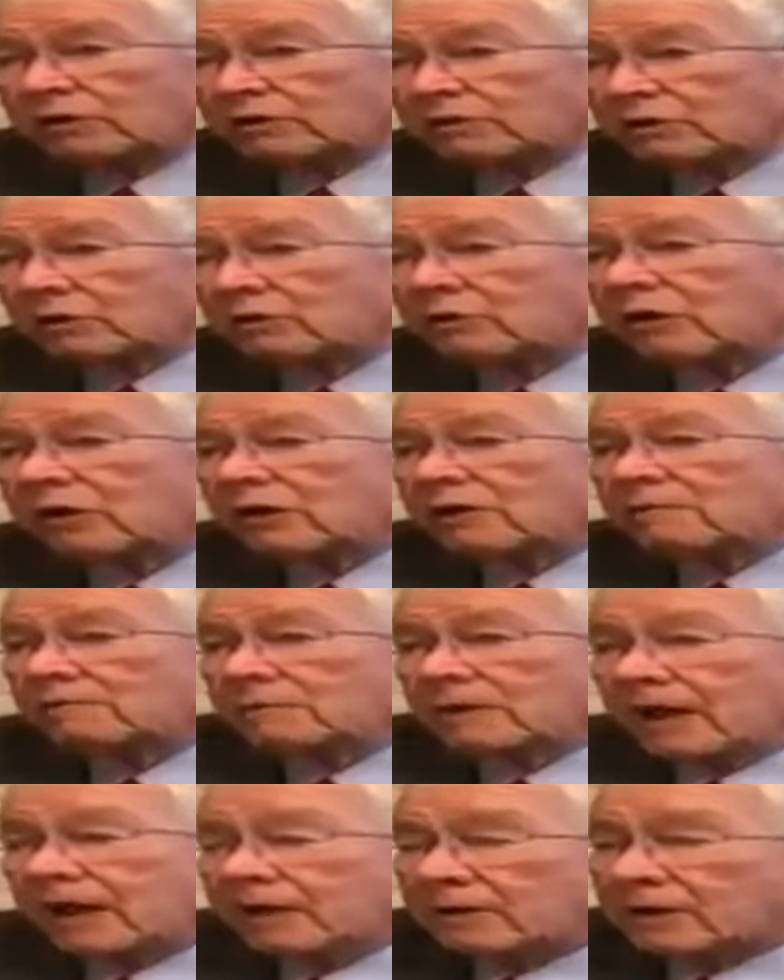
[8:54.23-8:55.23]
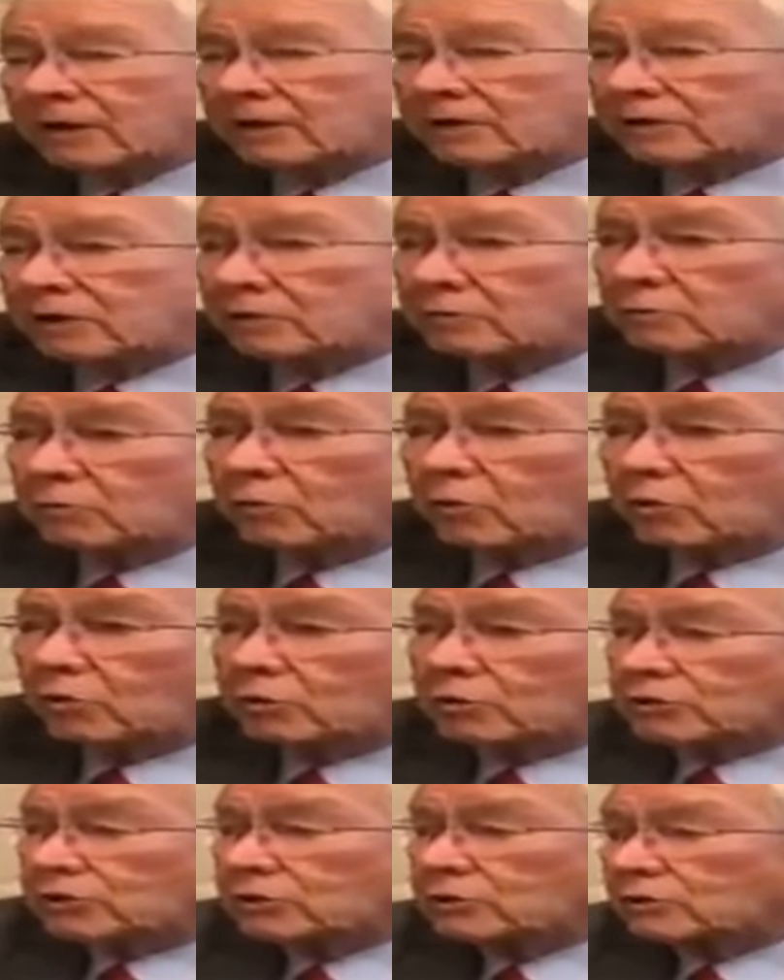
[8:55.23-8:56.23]
way. So ethics and
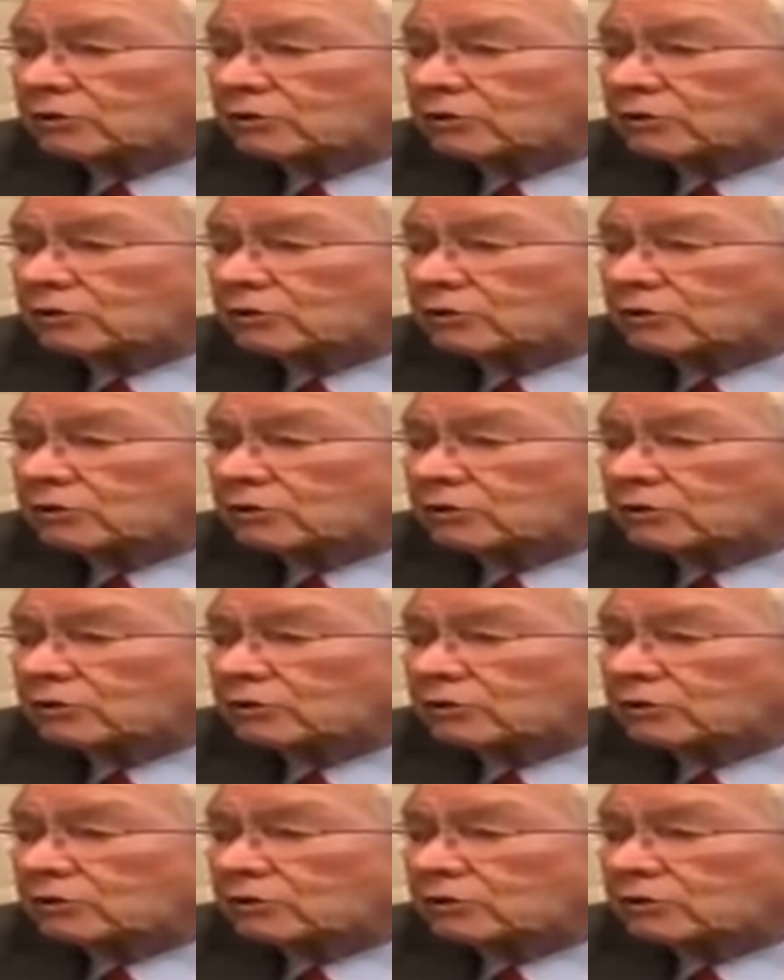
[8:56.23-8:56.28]
morals.